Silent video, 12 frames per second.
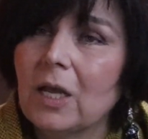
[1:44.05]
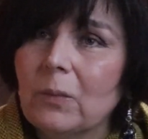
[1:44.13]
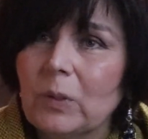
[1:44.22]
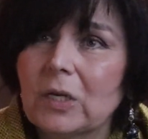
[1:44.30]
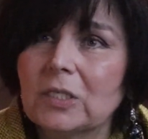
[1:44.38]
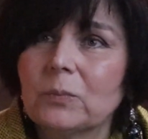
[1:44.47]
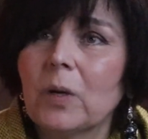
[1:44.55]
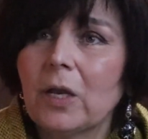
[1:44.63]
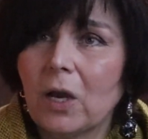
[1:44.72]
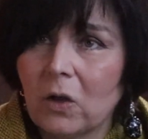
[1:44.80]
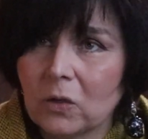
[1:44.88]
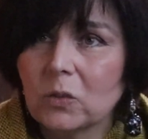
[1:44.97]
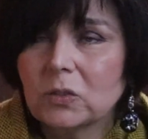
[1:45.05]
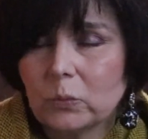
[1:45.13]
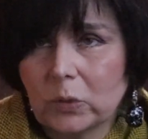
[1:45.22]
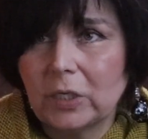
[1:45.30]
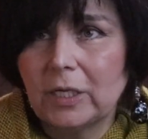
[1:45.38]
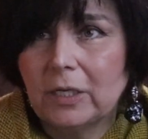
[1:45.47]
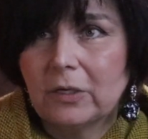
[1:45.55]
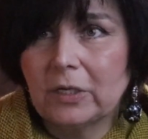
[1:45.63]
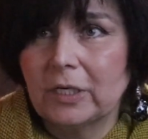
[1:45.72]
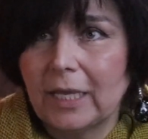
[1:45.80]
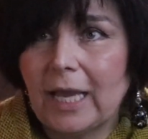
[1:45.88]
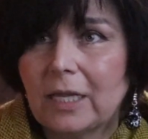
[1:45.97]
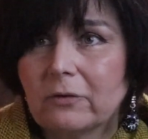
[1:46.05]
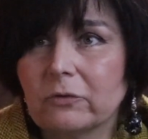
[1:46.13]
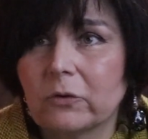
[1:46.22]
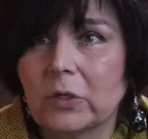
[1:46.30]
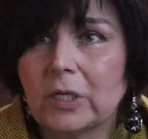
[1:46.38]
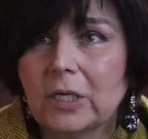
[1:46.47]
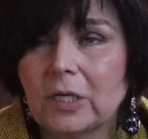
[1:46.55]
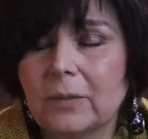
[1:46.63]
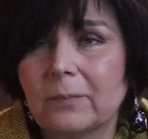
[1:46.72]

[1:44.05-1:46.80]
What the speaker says: because my uncles were here in California.